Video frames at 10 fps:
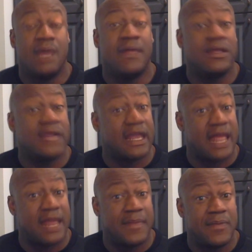But you got a
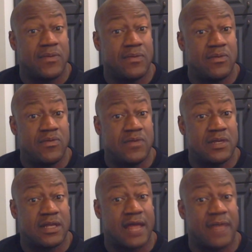lot of people who are moving
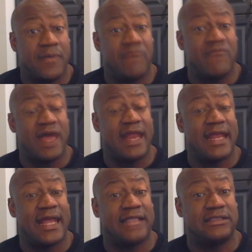here. A lot of people find
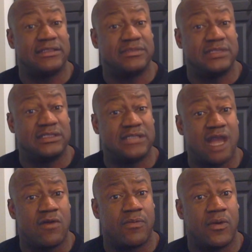Atlanta to be
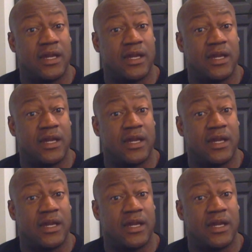desirable.